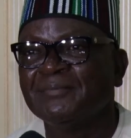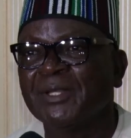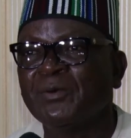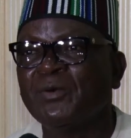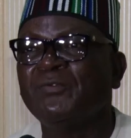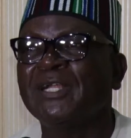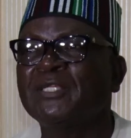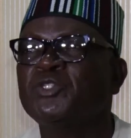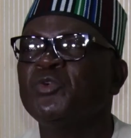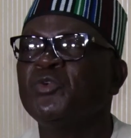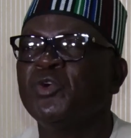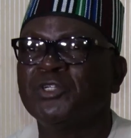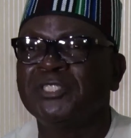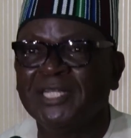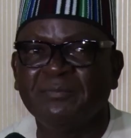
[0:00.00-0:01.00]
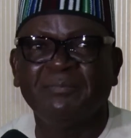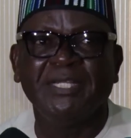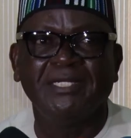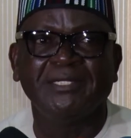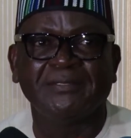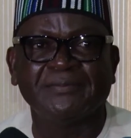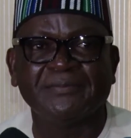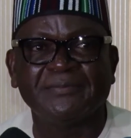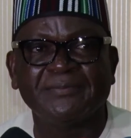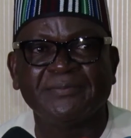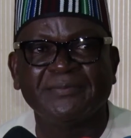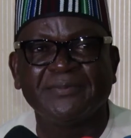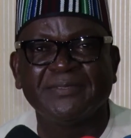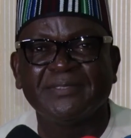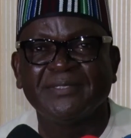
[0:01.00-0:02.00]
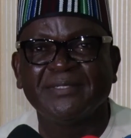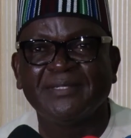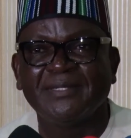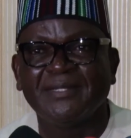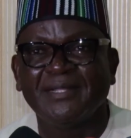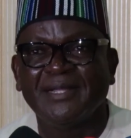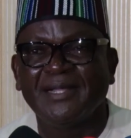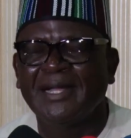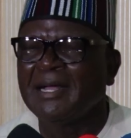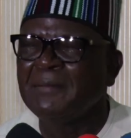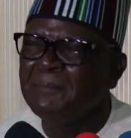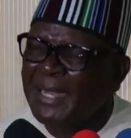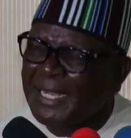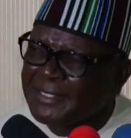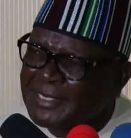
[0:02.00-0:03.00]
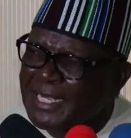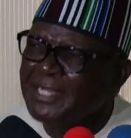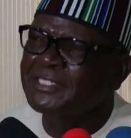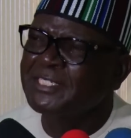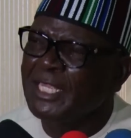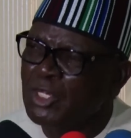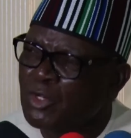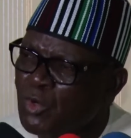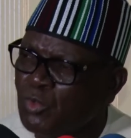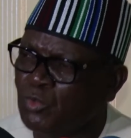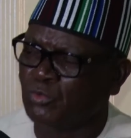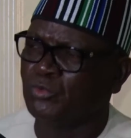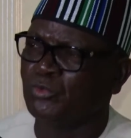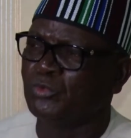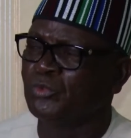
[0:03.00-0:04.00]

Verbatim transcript: over 200 million. And by that alone,